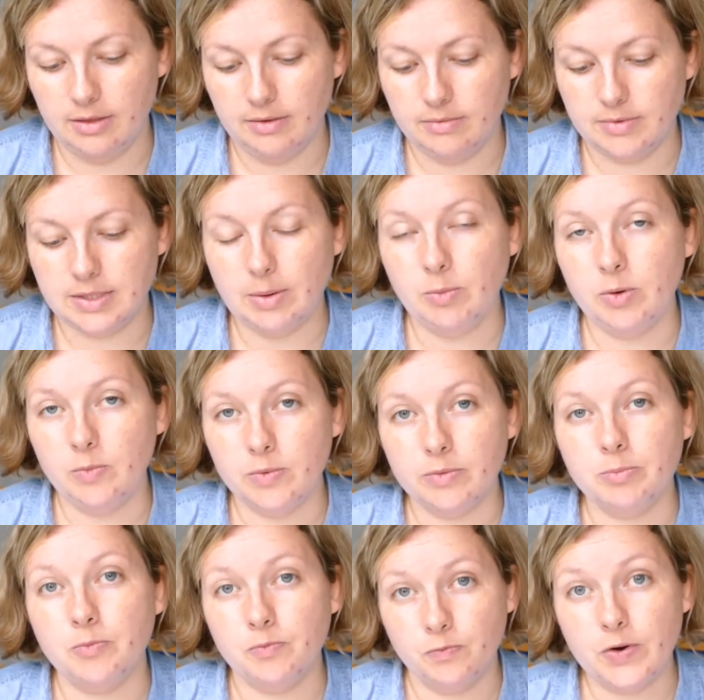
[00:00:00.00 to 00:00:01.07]
someone with
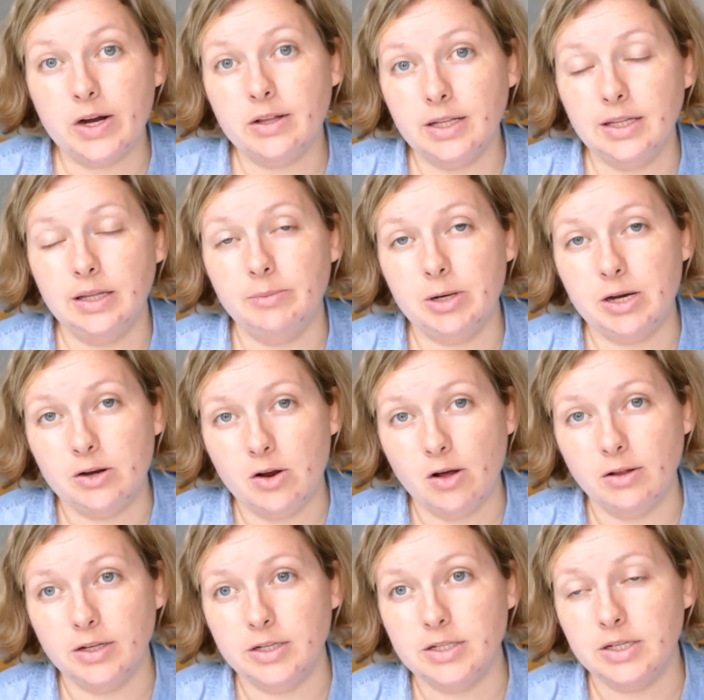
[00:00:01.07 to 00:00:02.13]
fairly limited
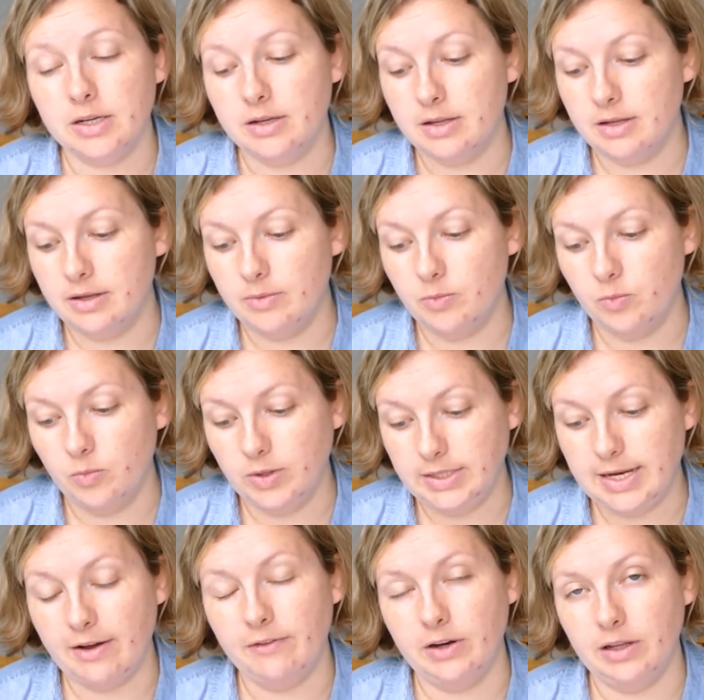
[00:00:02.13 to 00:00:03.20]
knowledge would
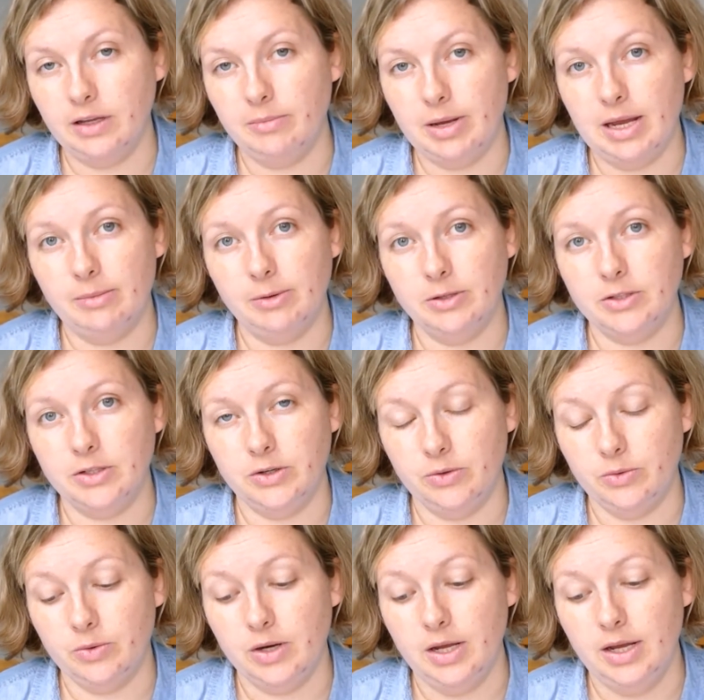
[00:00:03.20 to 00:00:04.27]
definitely be able
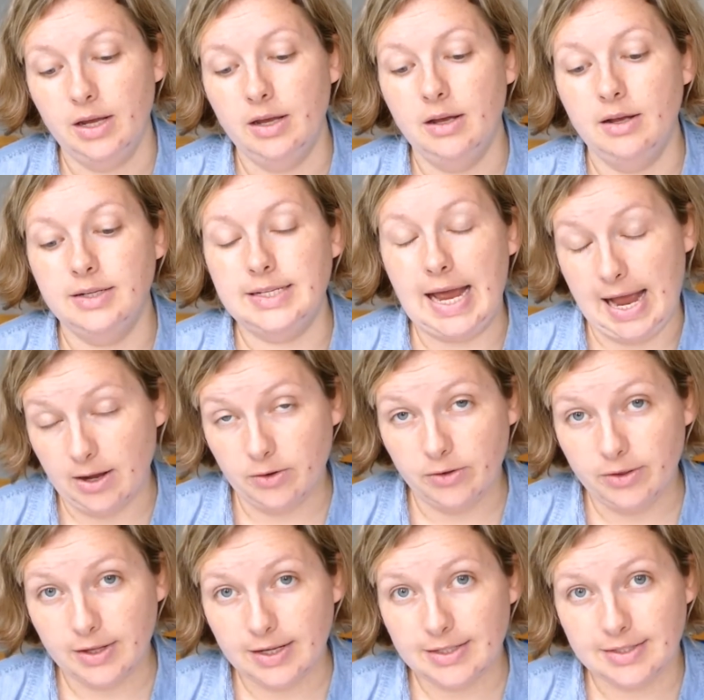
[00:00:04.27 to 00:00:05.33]
to tackle
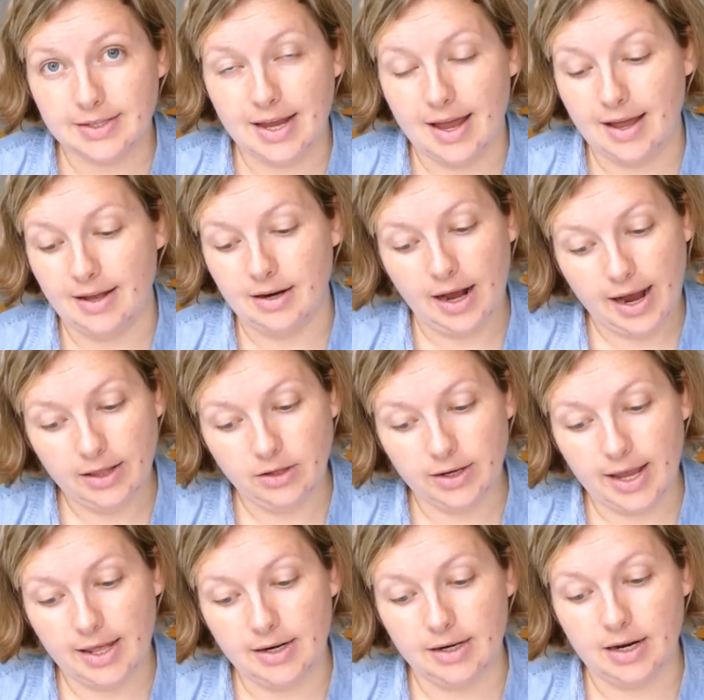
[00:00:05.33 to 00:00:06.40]
this. And I look
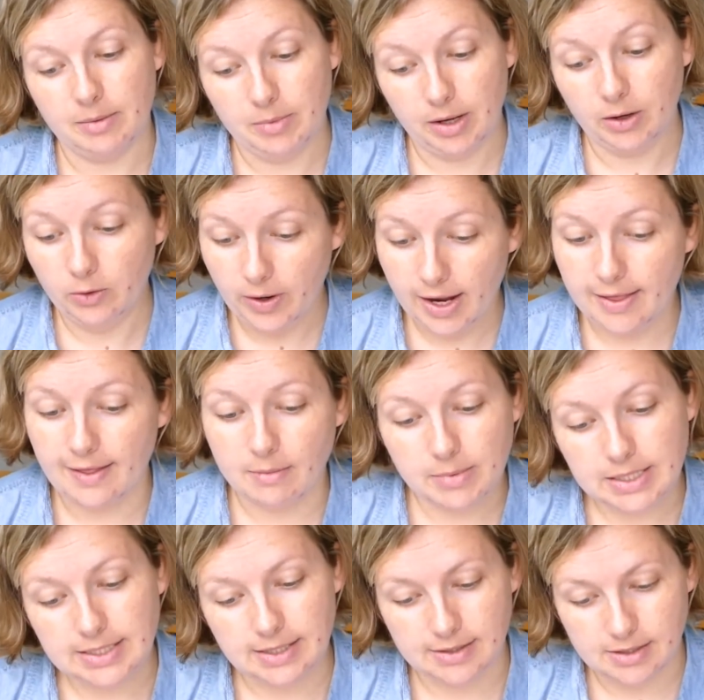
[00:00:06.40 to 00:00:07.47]
at it and I'm like, okay, that
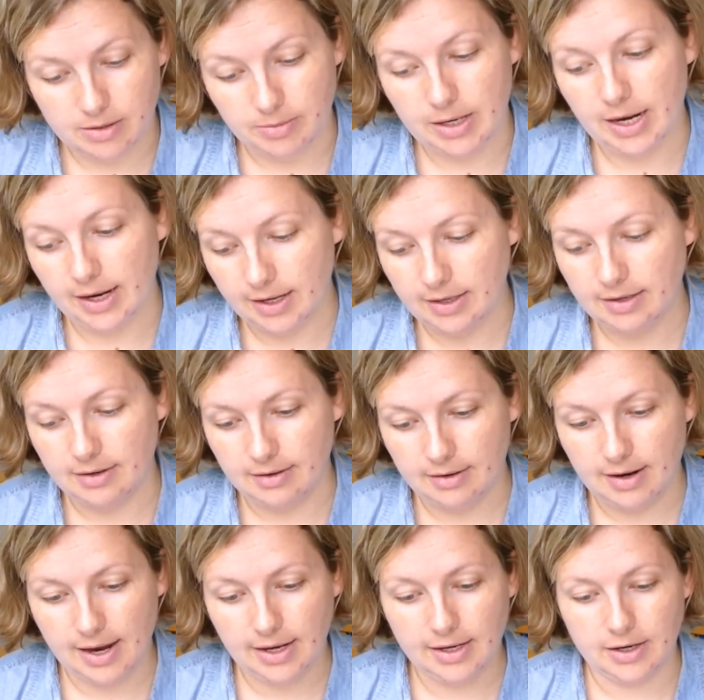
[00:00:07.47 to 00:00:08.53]
makes sense to me. I can
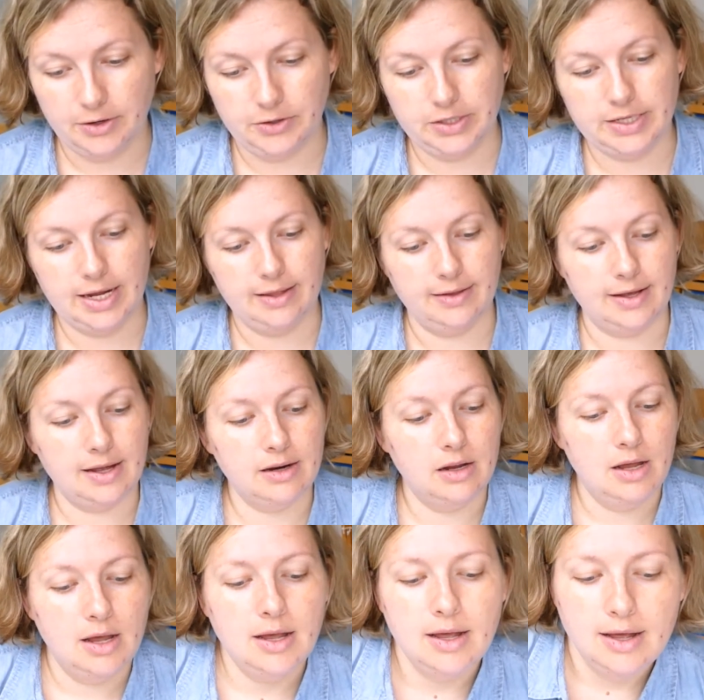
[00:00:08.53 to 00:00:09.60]
understand that.
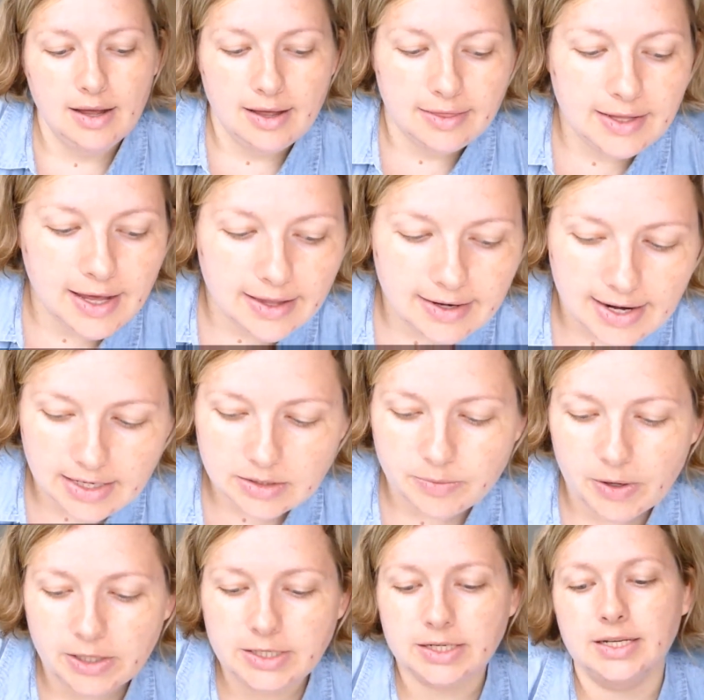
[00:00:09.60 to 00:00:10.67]
The next
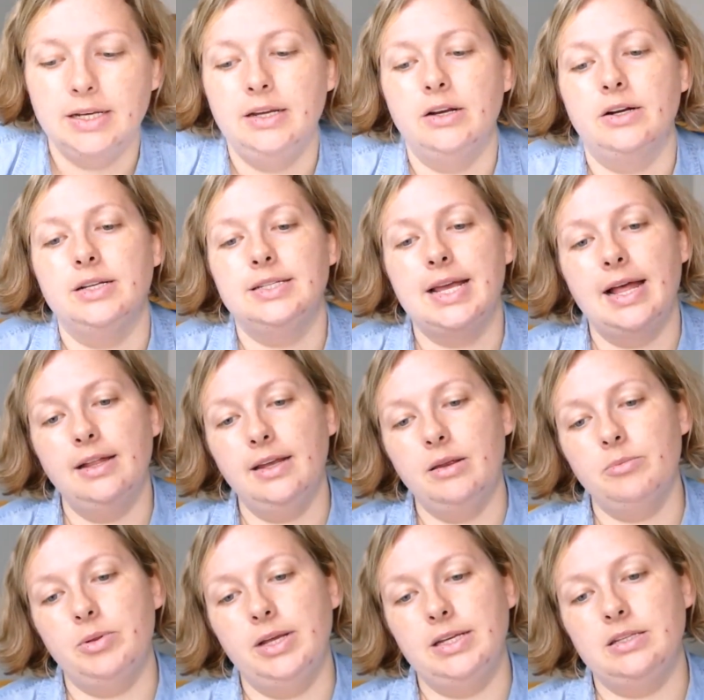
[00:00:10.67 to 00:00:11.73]
project in here is
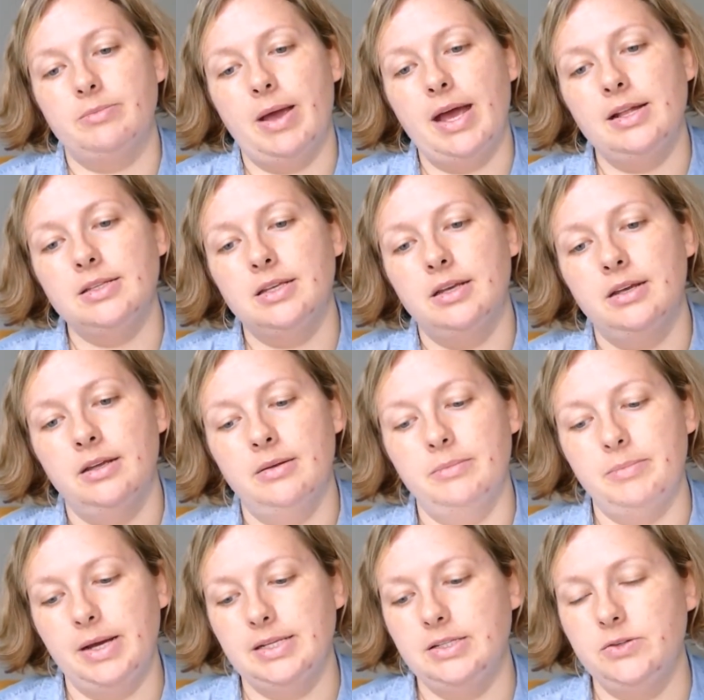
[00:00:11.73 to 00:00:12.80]
Elegant Placemats
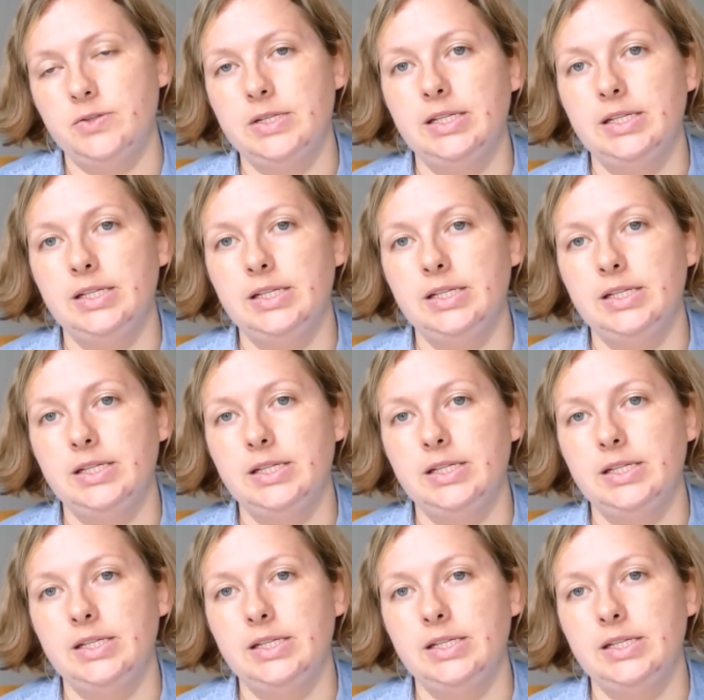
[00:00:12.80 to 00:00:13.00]
by Suzy